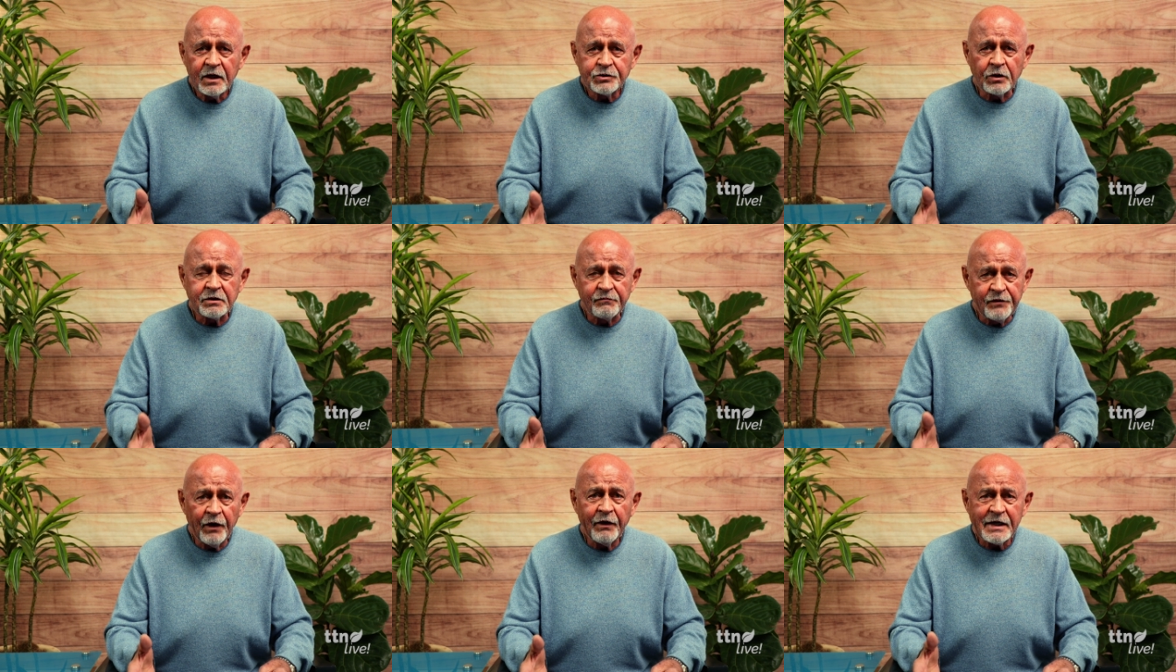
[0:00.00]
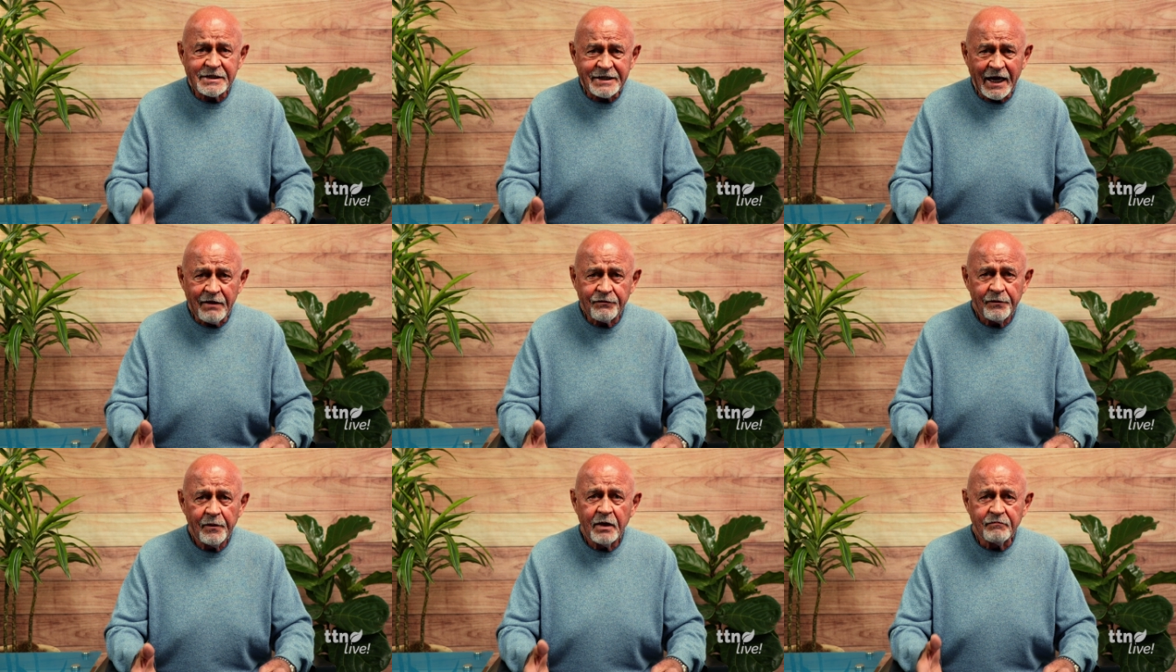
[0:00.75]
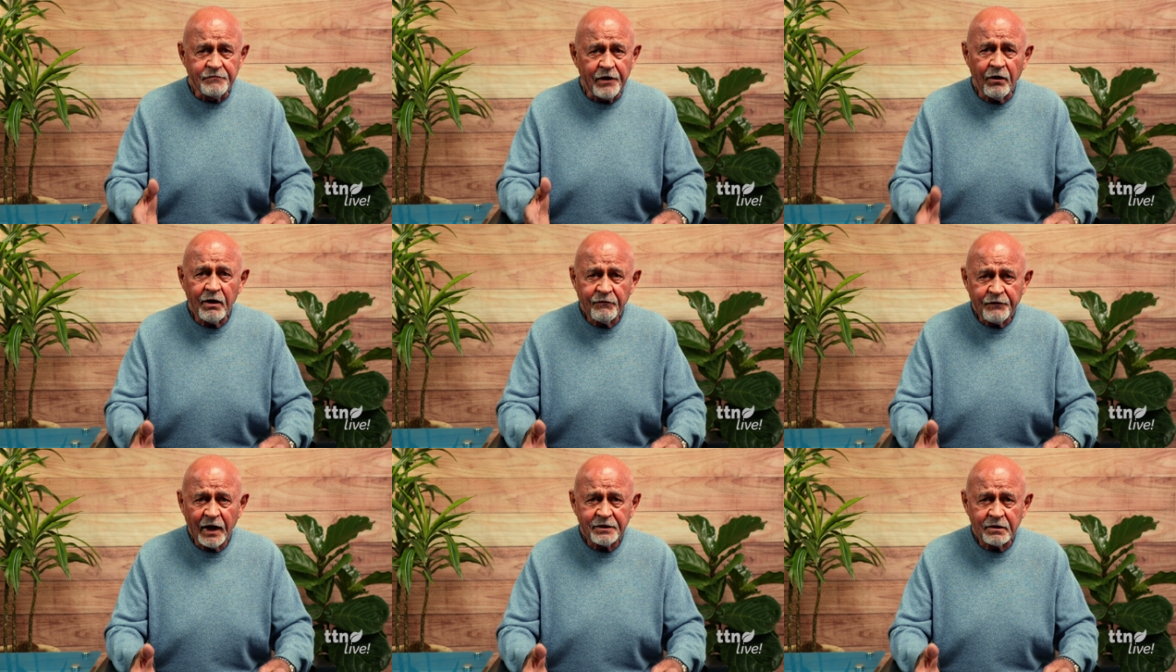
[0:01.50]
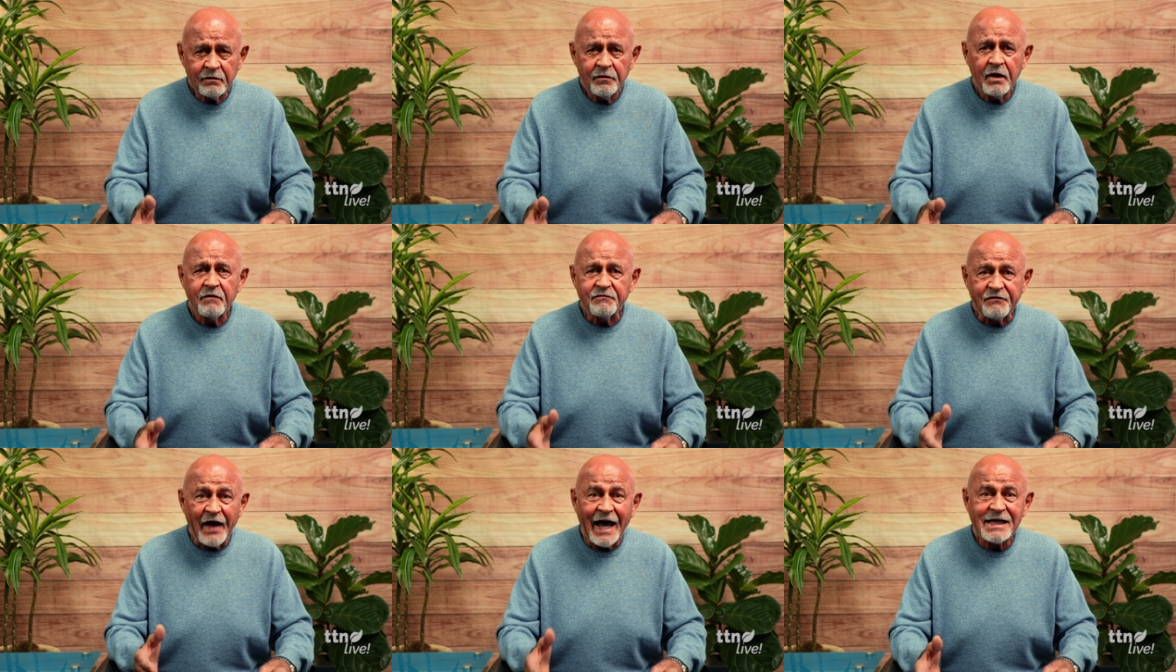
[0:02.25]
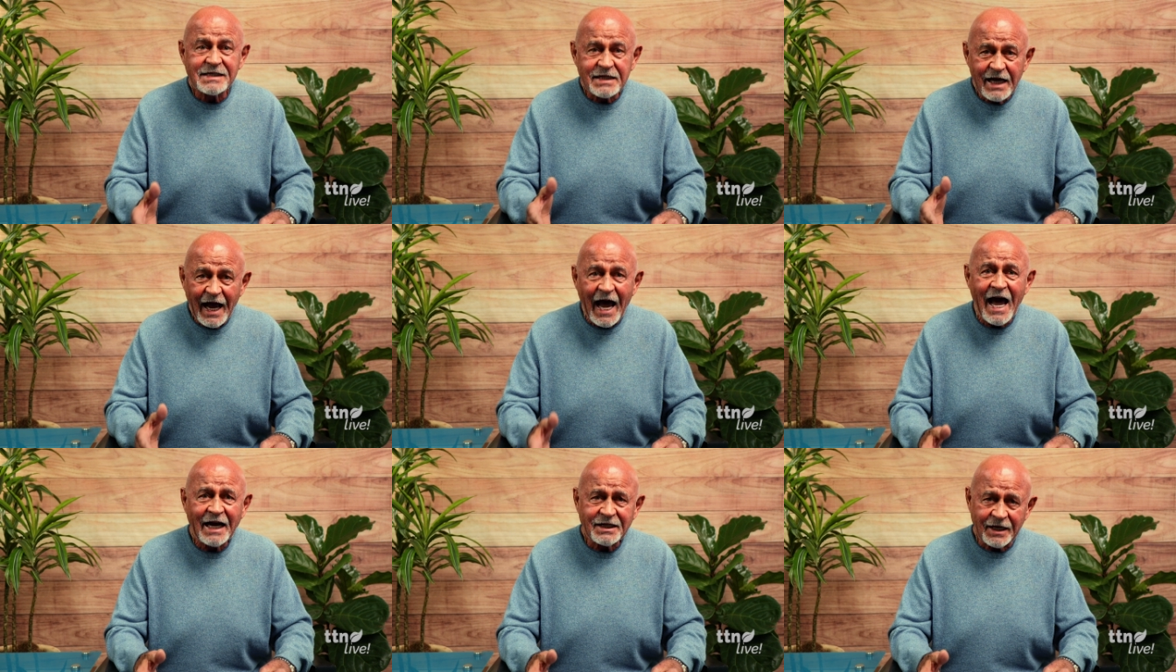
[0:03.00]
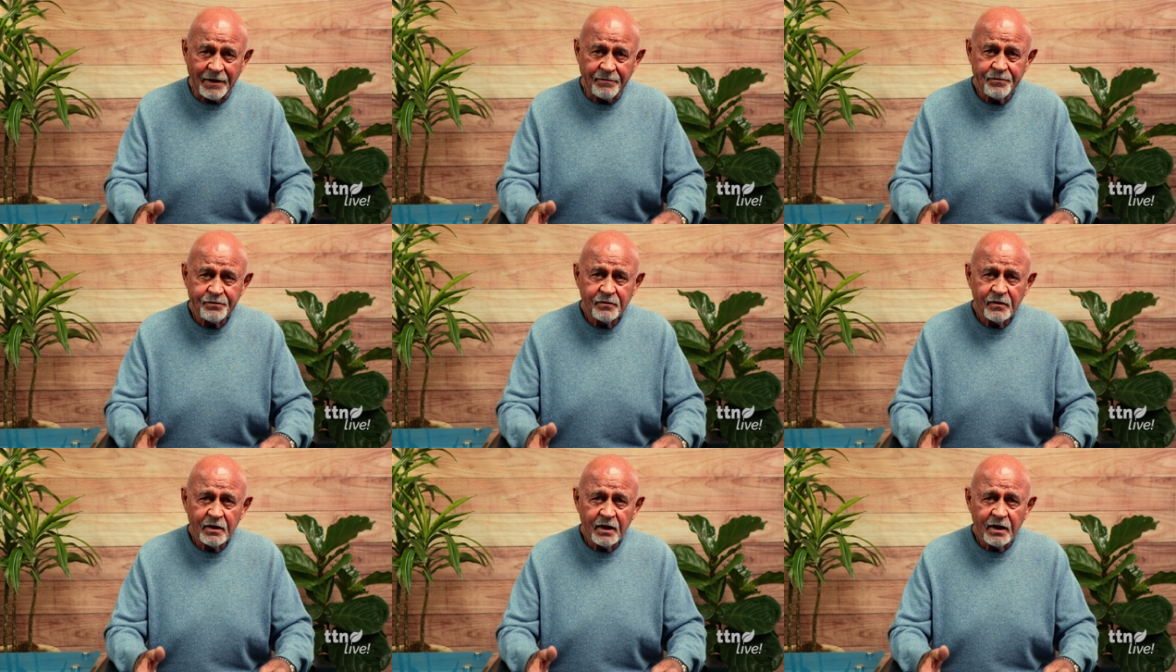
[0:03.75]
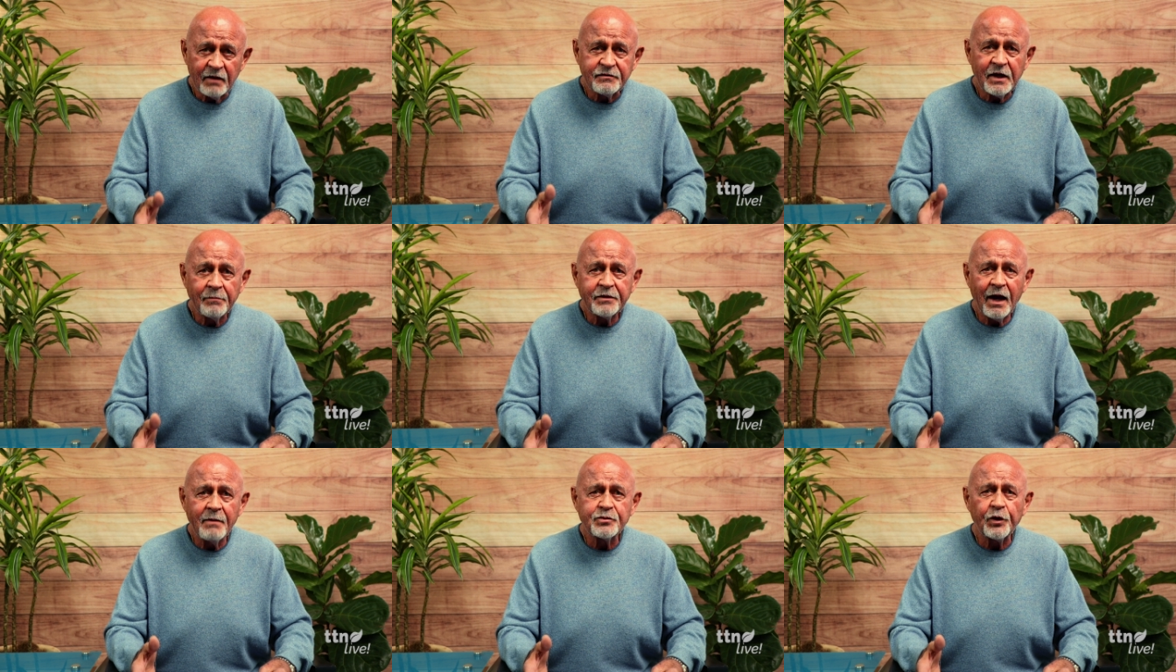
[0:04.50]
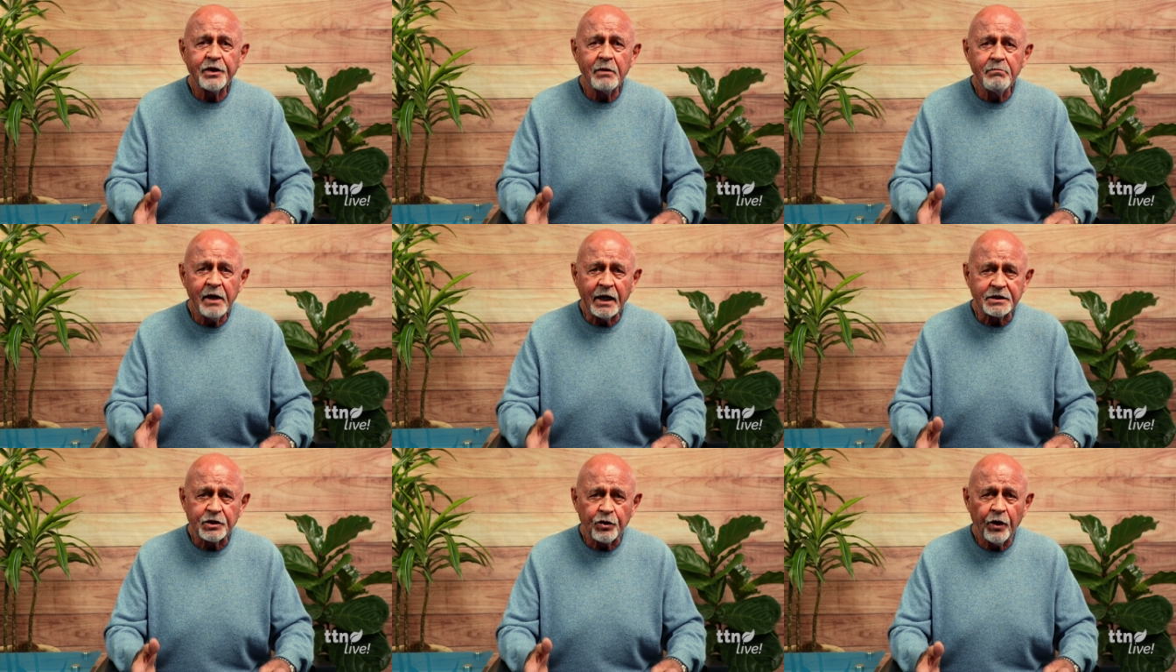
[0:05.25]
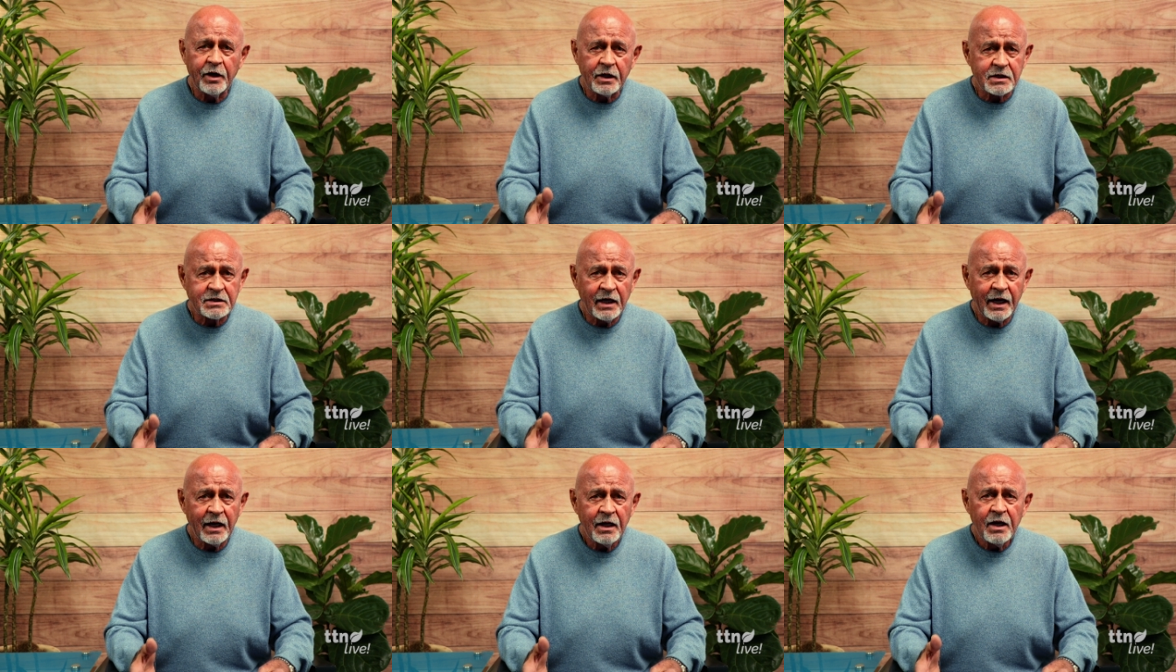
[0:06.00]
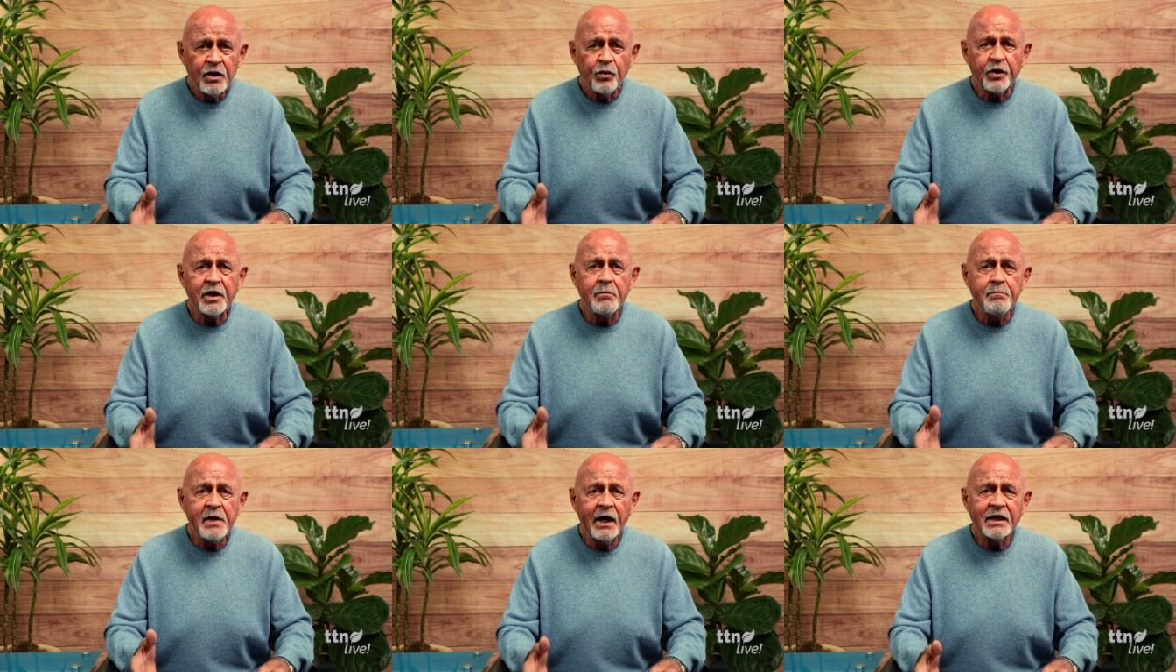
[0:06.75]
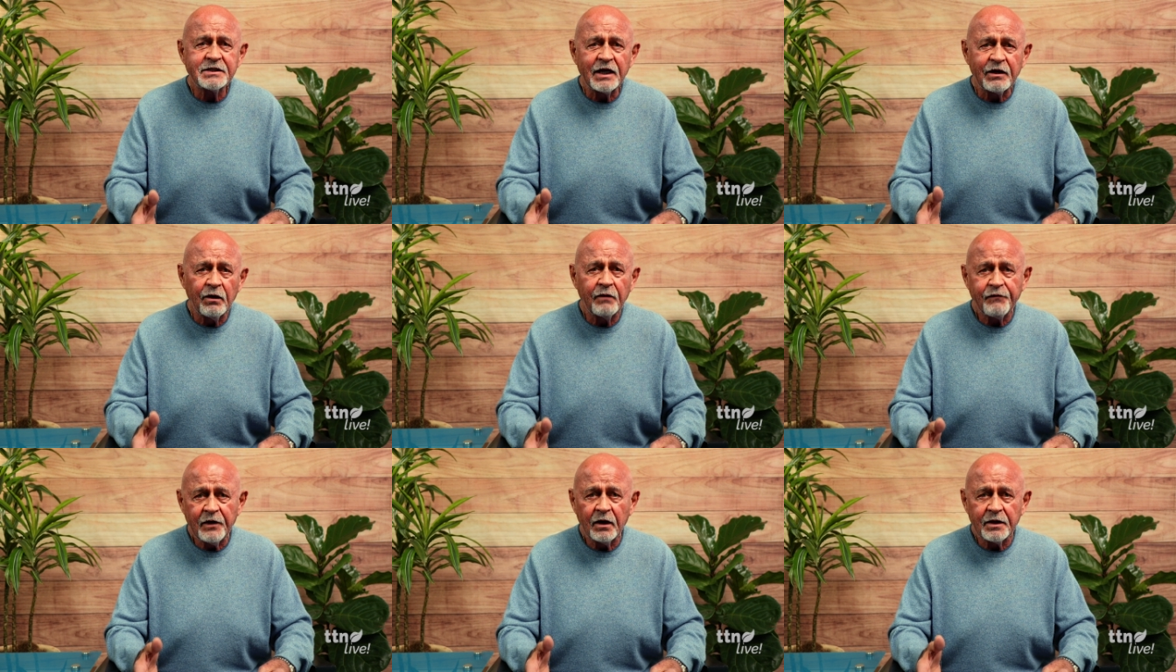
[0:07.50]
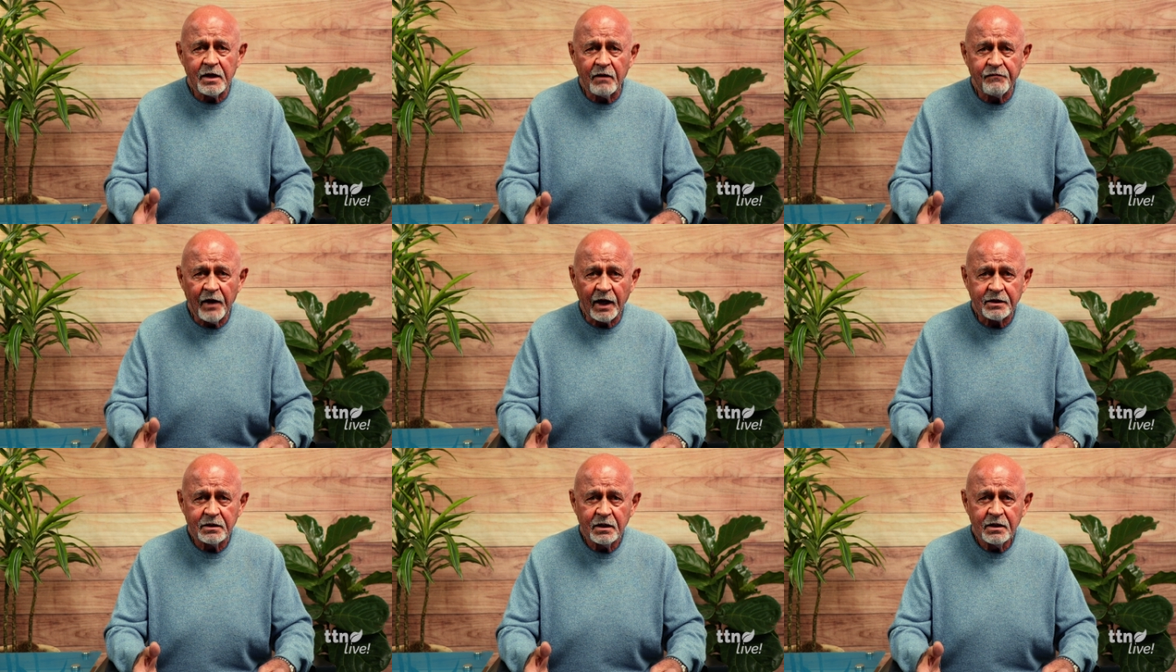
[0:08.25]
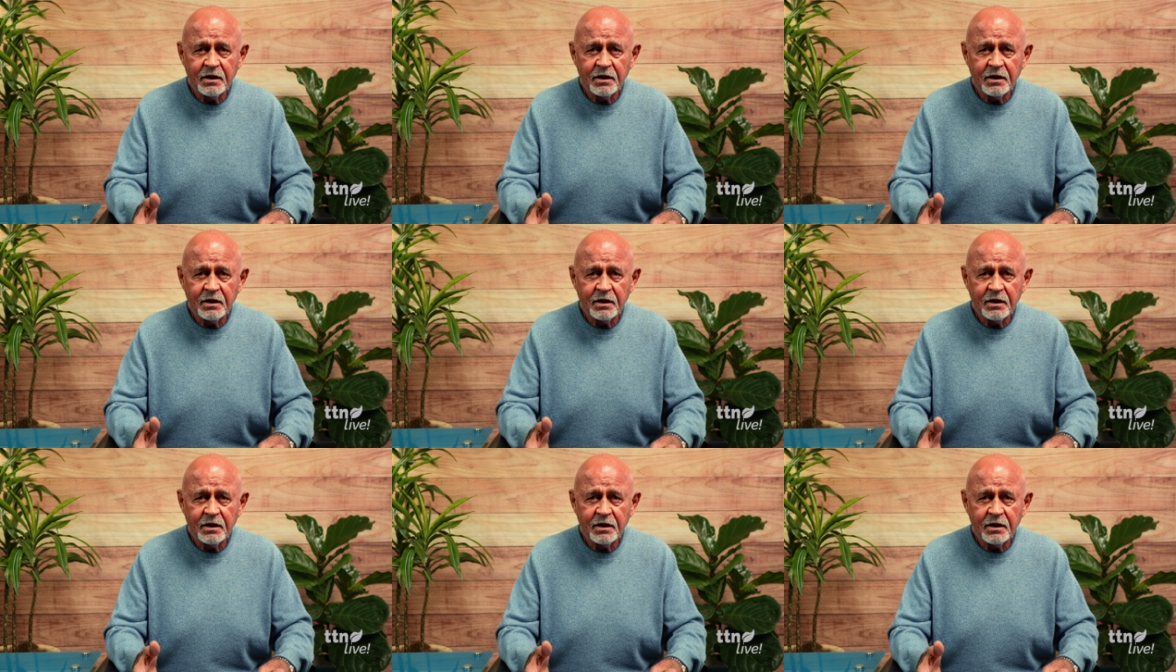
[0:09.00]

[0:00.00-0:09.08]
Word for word: So it's a very safe, very effective, fast acting. And sometimes within minutes, according to the study, within minutes they could feel the effect.